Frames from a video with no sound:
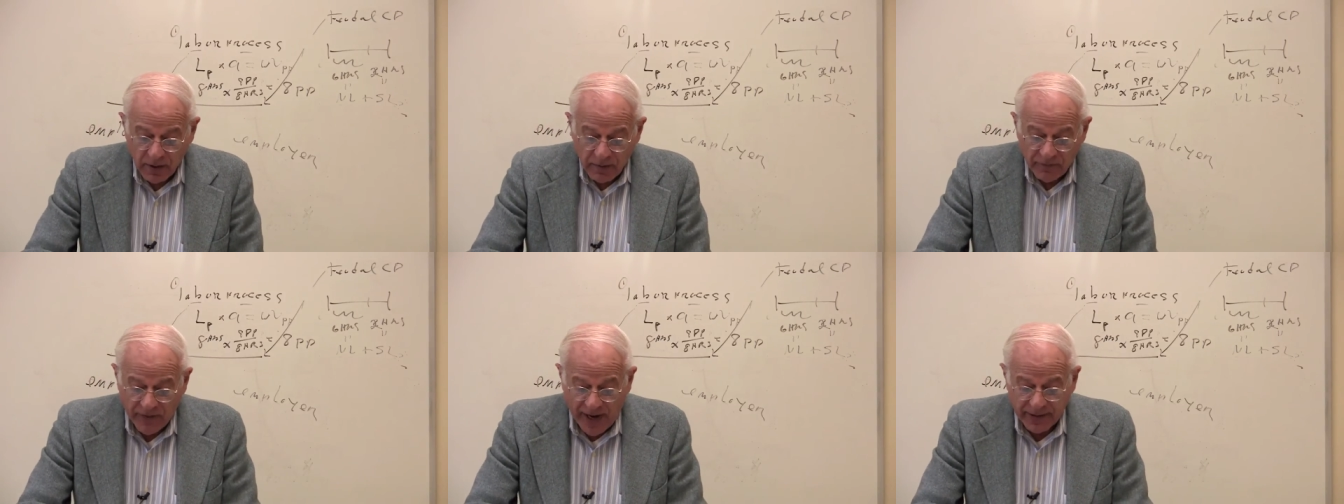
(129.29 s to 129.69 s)

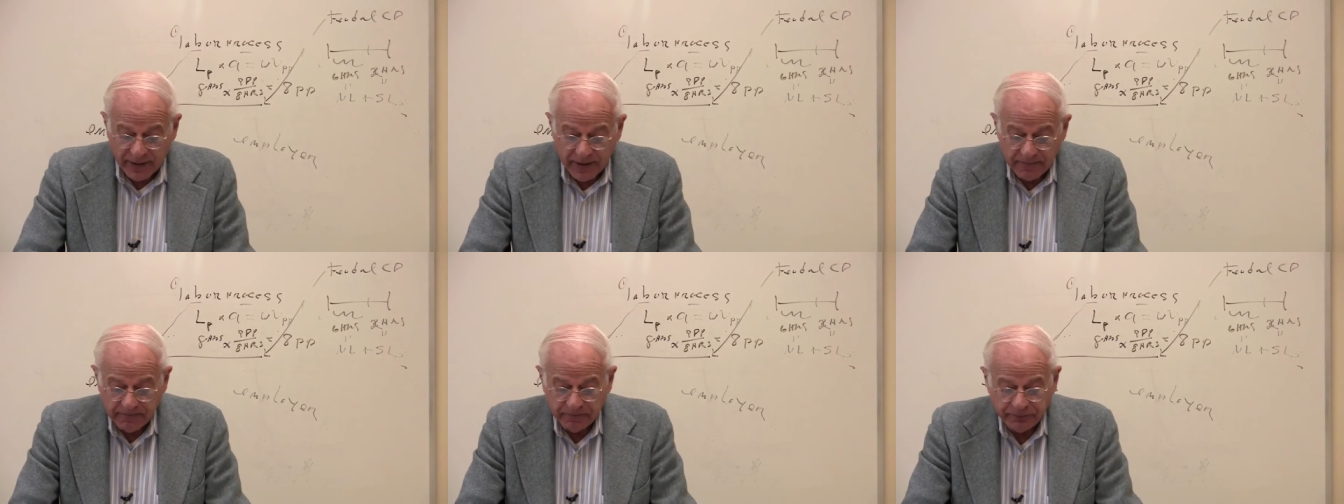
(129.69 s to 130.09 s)

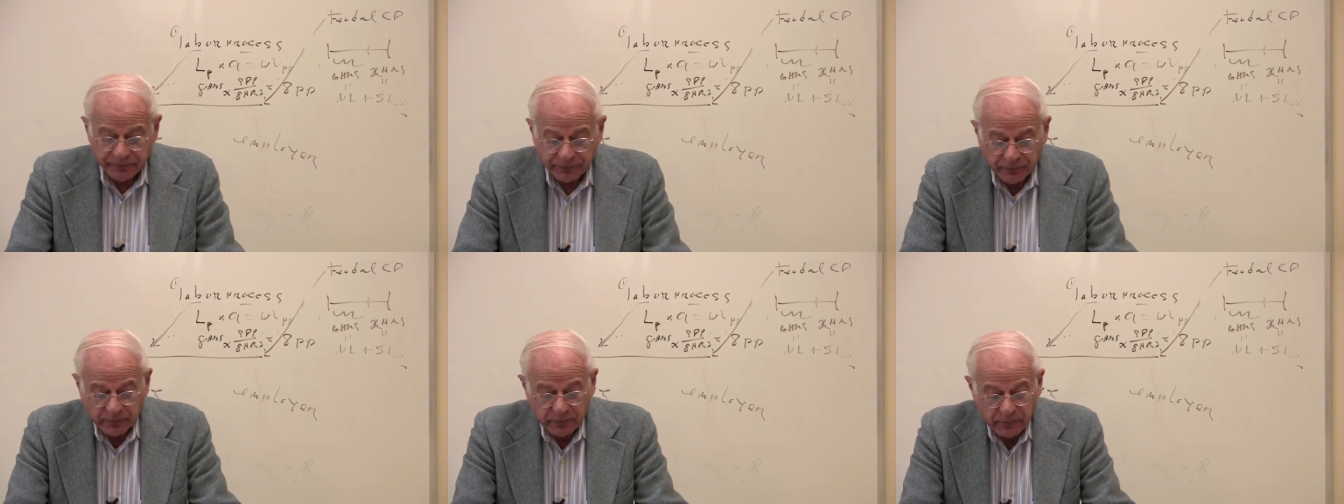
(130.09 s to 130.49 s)
Finally,
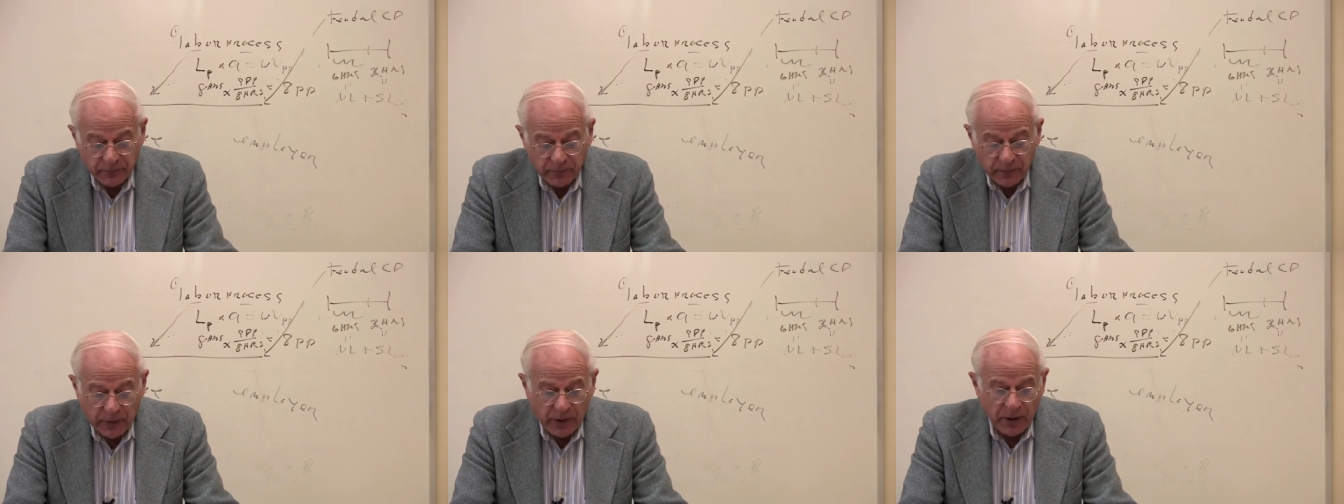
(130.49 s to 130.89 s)

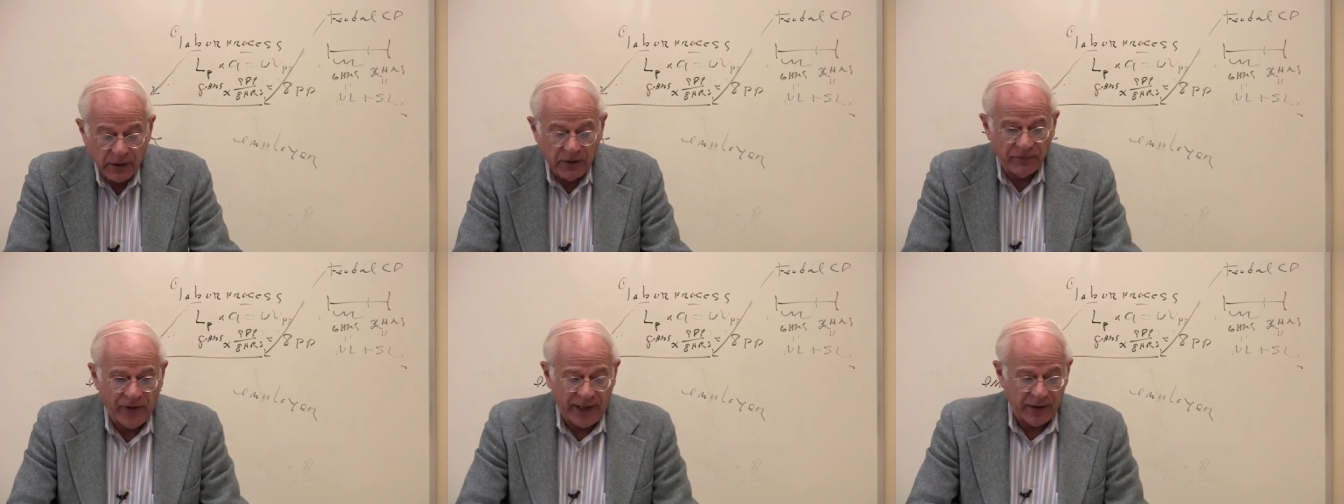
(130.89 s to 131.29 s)

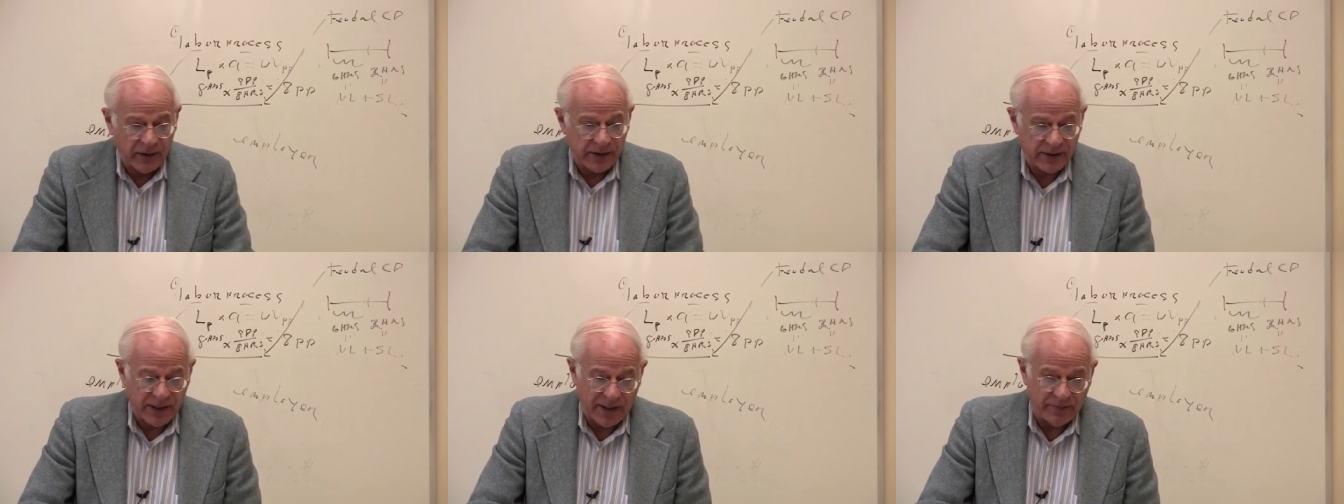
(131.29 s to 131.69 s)
the final
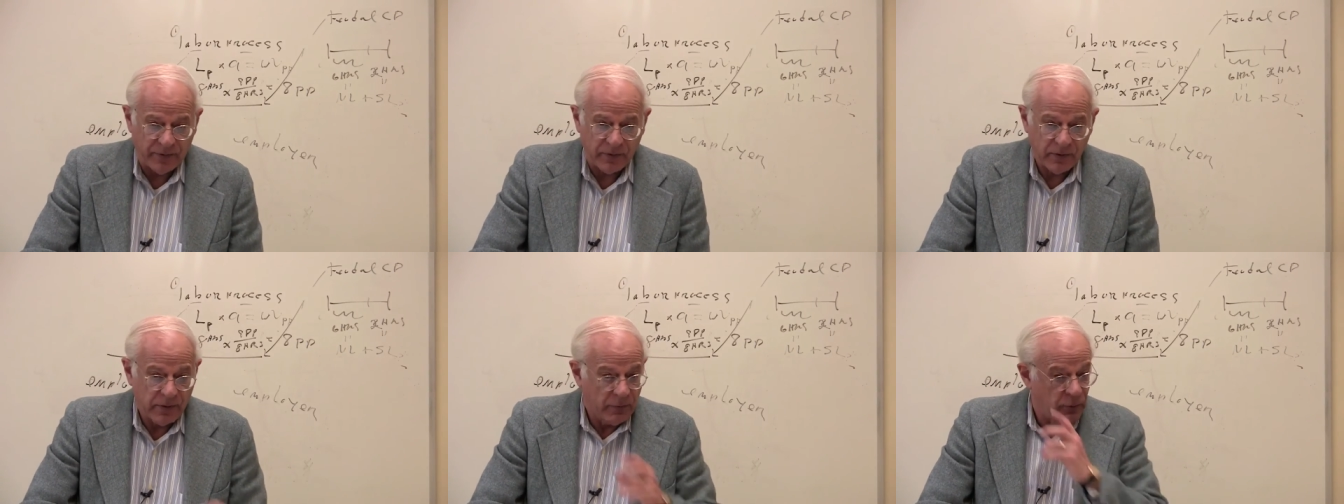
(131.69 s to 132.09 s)

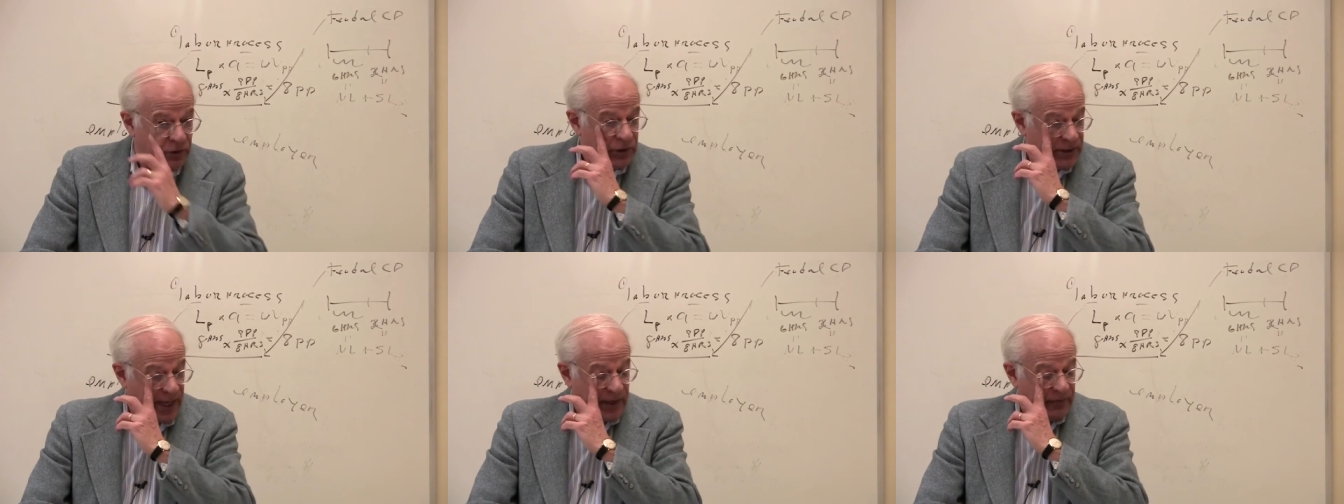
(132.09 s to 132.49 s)
example,
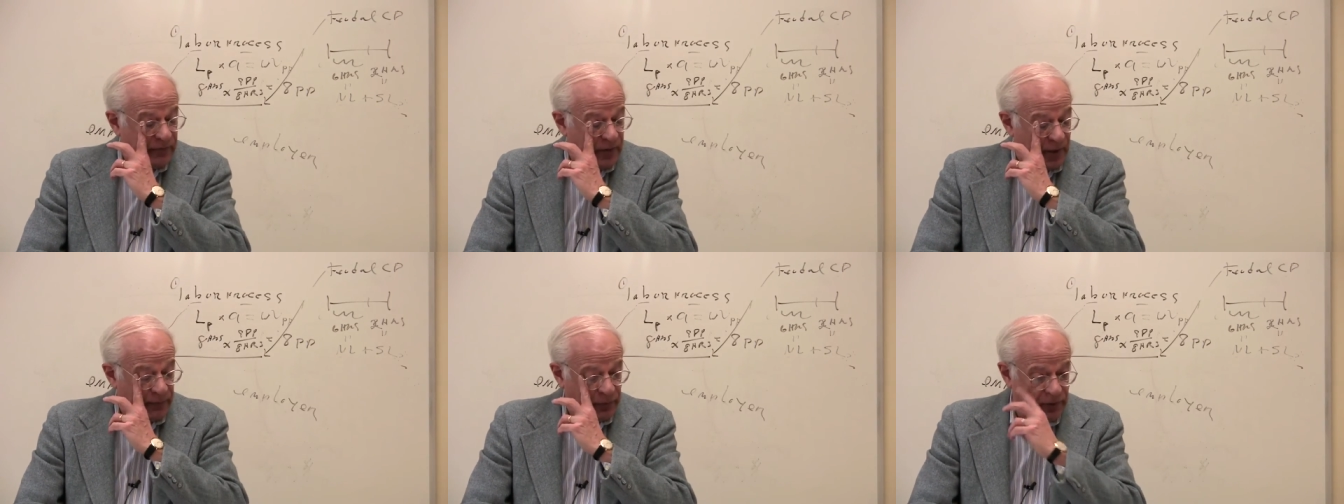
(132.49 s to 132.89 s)
which is that of
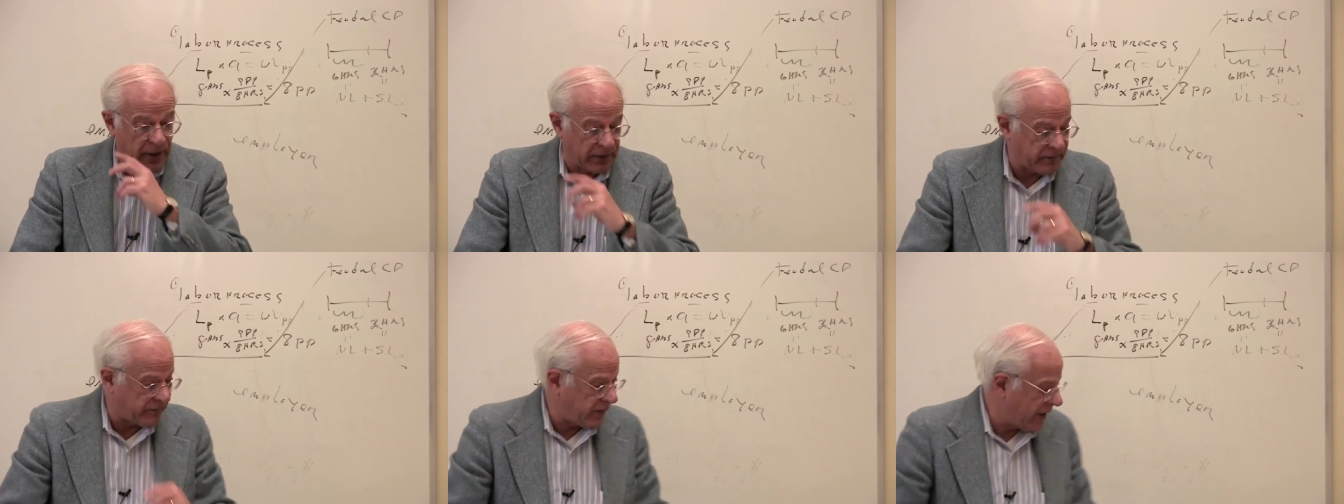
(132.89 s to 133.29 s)
unproductive